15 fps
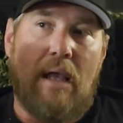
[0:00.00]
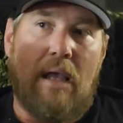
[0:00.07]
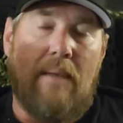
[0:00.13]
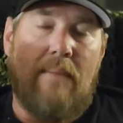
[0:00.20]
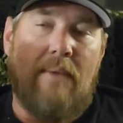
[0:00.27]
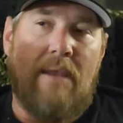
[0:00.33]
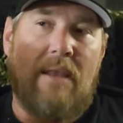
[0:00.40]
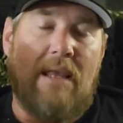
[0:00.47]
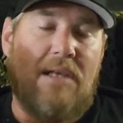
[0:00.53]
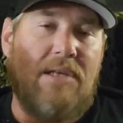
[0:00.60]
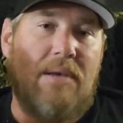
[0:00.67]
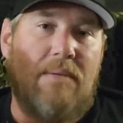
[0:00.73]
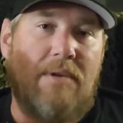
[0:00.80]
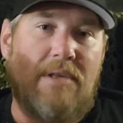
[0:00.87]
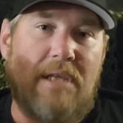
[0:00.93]
I mean, like
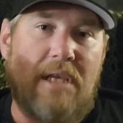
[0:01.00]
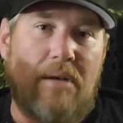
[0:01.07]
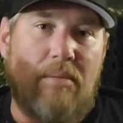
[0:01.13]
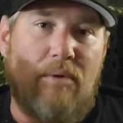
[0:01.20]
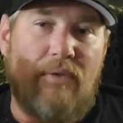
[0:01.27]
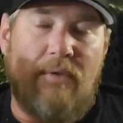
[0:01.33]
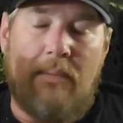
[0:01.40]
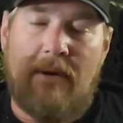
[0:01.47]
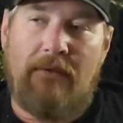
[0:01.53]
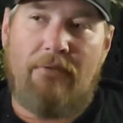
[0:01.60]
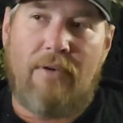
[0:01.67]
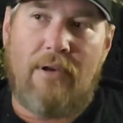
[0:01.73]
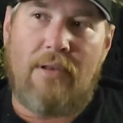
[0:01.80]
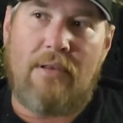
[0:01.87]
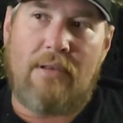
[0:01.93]
something you see in a movie. My
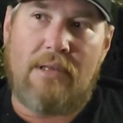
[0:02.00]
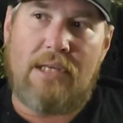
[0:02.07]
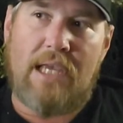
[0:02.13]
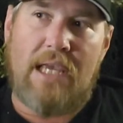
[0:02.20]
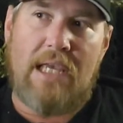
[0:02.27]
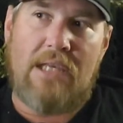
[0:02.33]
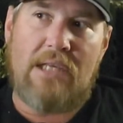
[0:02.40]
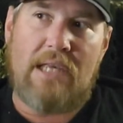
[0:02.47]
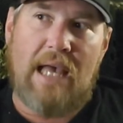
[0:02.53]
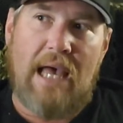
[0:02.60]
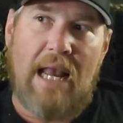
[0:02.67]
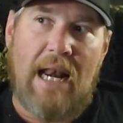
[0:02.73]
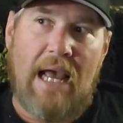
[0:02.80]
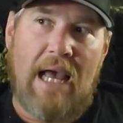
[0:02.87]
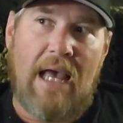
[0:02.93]
front skis
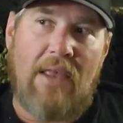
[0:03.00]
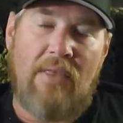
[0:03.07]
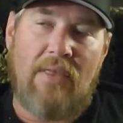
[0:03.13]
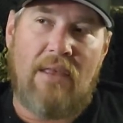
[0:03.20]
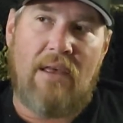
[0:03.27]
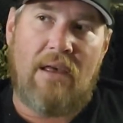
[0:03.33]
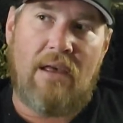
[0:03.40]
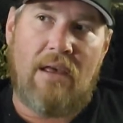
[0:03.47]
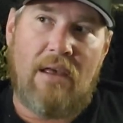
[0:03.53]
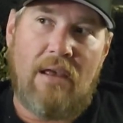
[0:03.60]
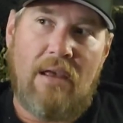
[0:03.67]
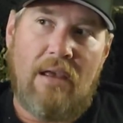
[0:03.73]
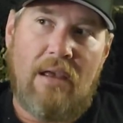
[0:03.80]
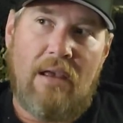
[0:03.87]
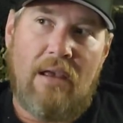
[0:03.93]
got on the
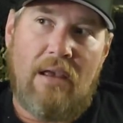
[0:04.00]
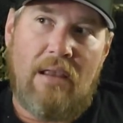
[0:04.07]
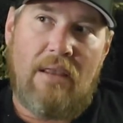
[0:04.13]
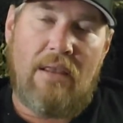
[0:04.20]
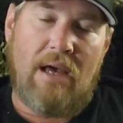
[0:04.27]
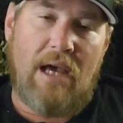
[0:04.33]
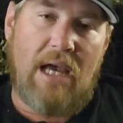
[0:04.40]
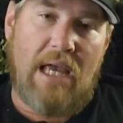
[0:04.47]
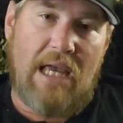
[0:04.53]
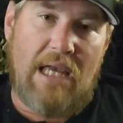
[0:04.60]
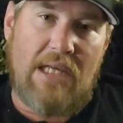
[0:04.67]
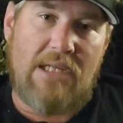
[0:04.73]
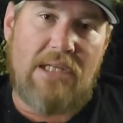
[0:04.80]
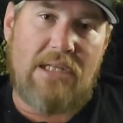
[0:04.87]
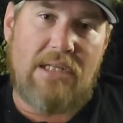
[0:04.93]

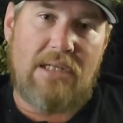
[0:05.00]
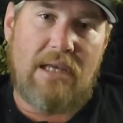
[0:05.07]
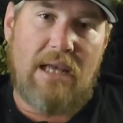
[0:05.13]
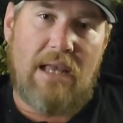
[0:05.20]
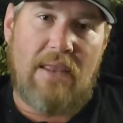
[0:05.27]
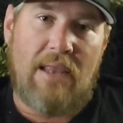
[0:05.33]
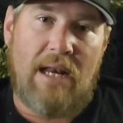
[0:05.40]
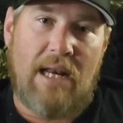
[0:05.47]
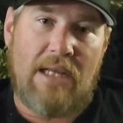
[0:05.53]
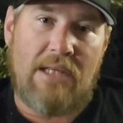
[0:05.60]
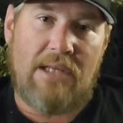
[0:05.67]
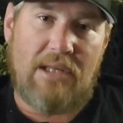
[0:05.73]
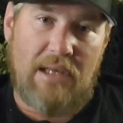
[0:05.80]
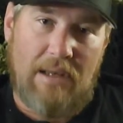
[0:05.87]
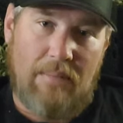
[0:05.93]
ice, and then I
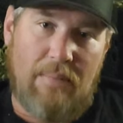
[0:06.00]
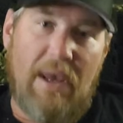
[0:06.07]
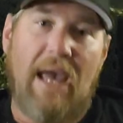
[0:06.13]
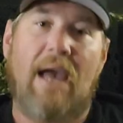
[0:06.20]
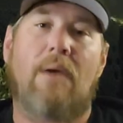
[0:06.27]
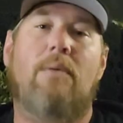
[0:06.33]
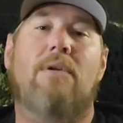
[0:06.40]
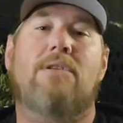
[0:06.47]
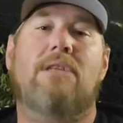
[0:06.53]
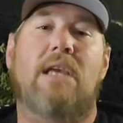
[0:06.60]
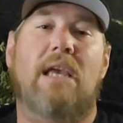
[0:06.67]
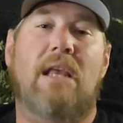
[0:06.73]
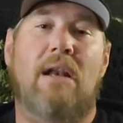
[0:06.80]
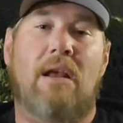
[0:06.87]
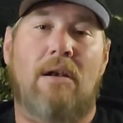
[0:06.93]
slid backwards
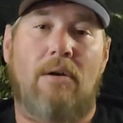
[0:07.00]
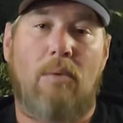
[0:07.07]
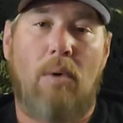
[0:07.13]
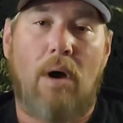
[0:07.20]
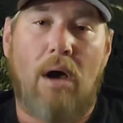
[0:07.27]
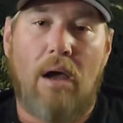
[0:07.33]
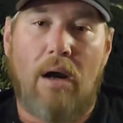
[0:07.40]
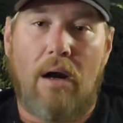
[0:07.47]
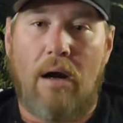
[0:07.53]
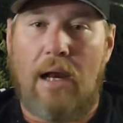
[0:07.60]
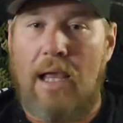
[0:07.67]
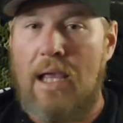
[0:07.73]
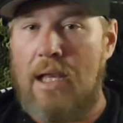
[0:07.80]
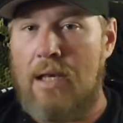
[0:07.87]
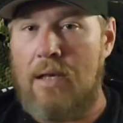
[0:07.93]
in underwater,
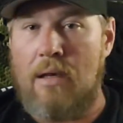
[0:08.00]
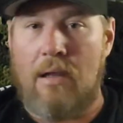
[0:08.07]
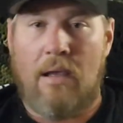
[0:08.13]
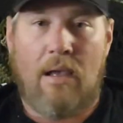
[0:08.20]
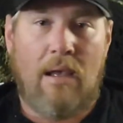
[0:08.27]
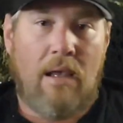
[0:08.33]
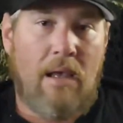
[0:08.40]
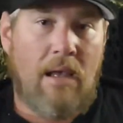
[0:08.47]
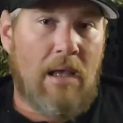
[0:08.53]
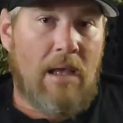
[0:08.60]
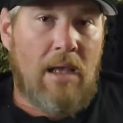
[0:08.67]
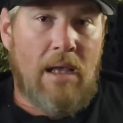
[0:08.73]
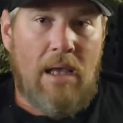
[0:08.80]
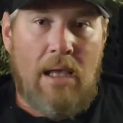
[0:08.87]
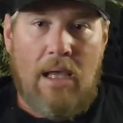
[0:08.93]
and
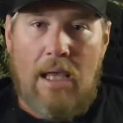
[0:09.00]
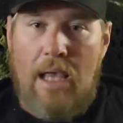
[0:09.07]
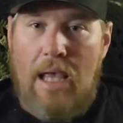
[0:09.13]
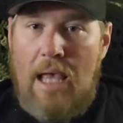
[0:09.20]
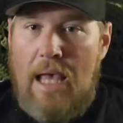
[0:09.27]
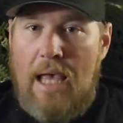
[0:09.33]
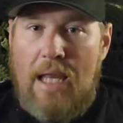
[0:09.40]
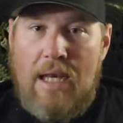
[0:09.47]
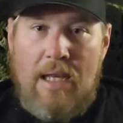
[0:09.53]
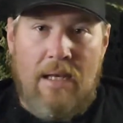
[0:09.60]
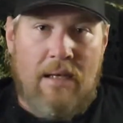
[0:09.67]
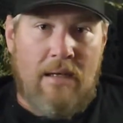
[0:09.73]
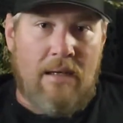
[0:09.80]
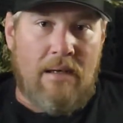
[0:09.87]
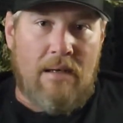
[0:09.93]
I
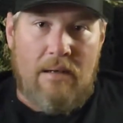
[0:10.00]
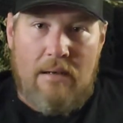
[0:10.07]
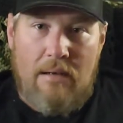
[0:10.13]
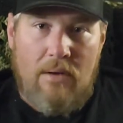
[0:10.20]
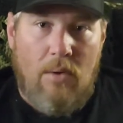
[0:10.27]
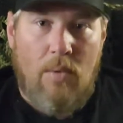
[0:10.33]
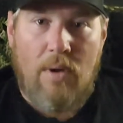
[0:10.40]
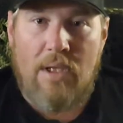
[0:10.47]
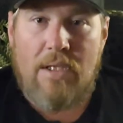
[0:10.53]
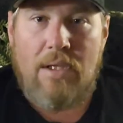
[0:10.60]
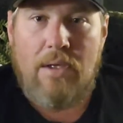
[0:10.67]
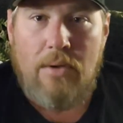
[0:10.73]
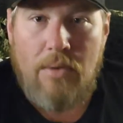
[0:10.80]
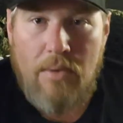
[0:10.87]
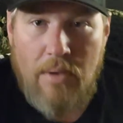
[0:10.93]
didn't know what
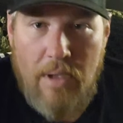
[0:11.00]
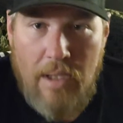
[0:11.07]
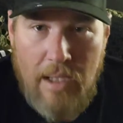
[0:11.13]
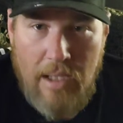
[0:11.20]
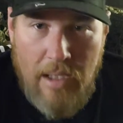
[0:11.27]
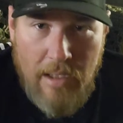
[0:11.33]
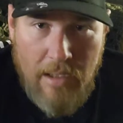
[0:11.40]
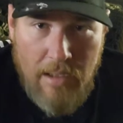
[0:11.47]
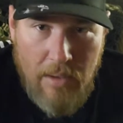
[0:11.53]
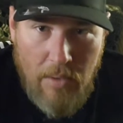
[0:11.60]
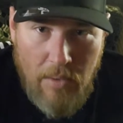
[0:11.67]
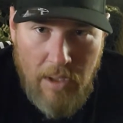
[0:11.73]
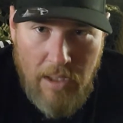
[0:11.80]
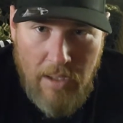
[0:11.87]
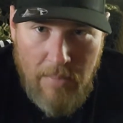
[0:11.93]
to do.
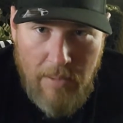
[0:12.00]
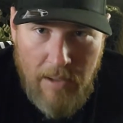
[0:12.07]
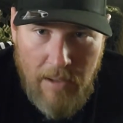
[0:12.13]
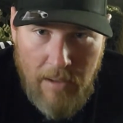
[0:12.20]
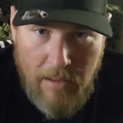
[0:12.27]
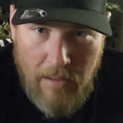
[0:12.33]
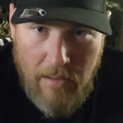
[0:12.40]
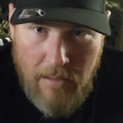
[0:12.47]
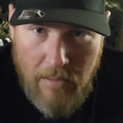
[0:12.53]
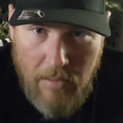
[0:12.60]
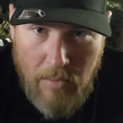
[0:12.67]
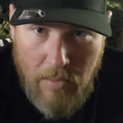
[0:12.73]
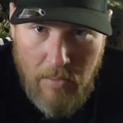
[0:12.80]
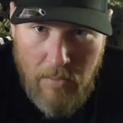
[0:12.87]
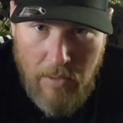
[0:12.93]
Cody, come in.
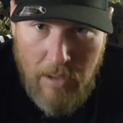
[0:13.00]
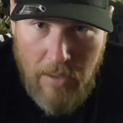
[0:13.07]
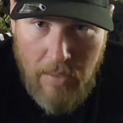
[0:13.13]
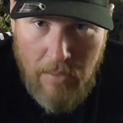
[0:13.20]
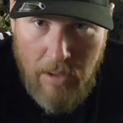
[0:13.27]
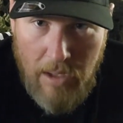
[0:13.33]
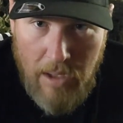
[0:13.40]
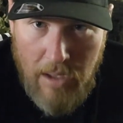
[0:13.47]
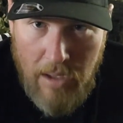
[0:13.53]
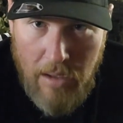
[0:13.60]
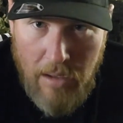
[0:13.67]
Cody.